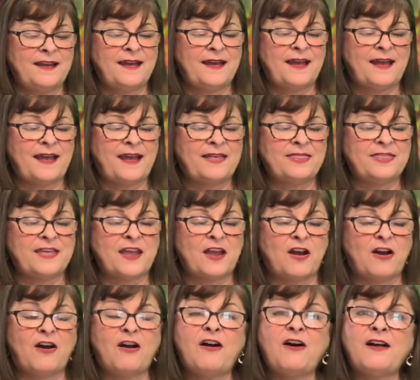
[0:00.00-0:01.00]
and they
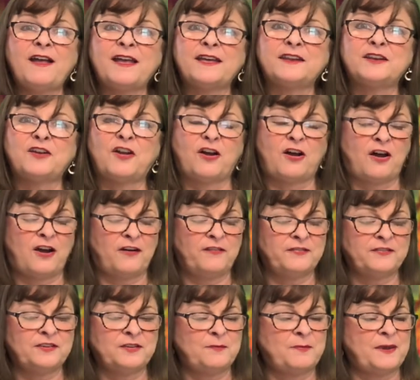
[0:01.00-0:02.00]
all headed off
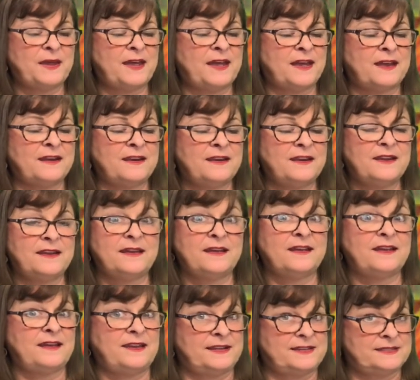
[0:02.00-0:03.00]
to bed.
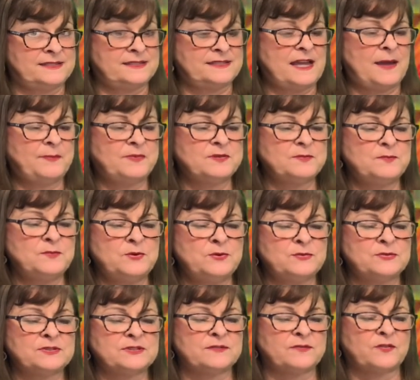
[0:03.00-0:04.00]
Except
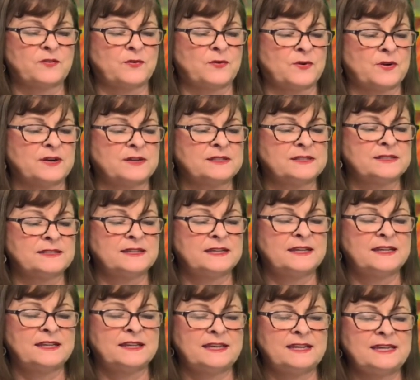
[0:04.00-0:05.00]
Moose, of course.
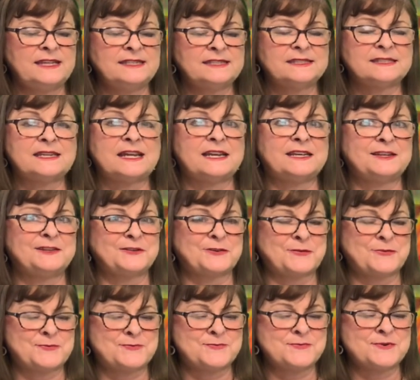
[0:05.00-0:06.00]
He stayed in the
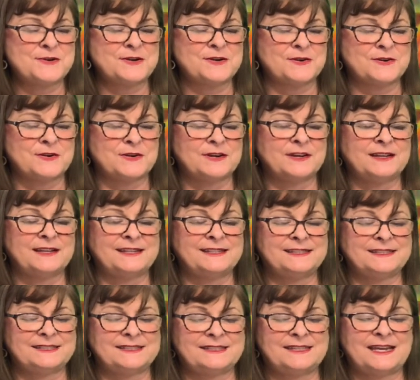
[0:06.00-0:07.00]
corner
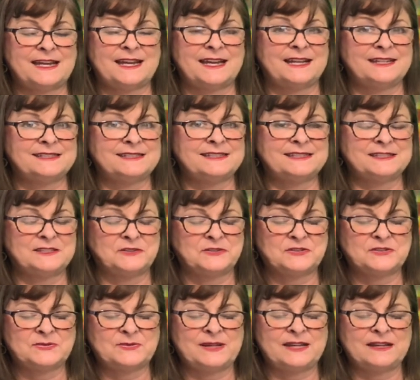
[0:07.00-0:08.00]
instead, still
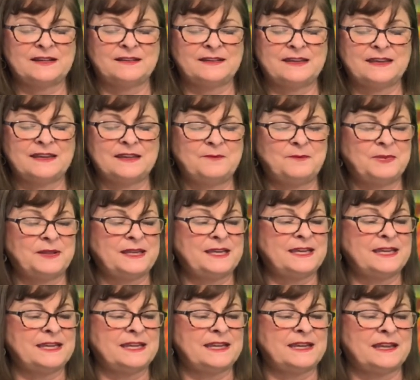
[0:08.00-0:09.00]
twinkling and
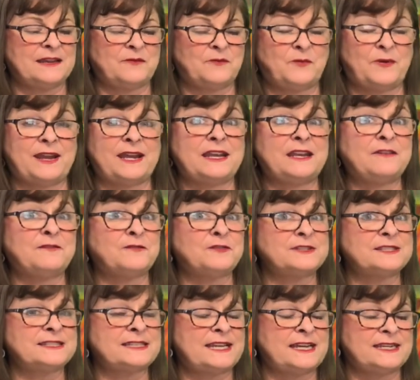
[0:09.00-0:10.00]
blinking and waiting for
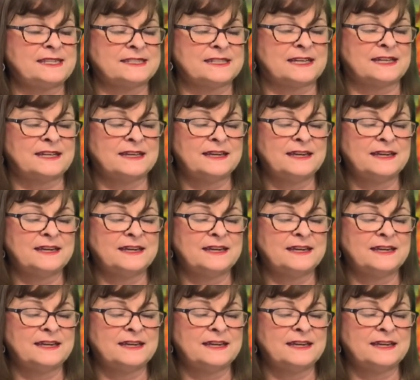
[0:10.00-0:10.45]
Santa.